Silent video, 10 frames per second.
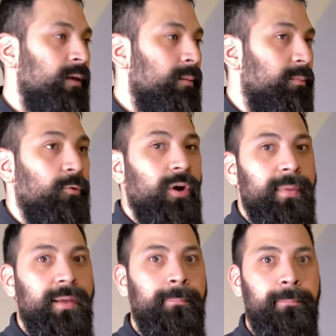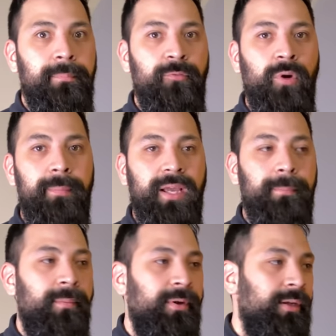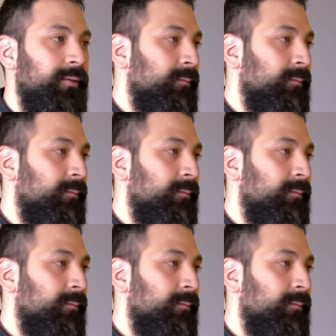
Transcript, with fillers: before I make before I make up my mind.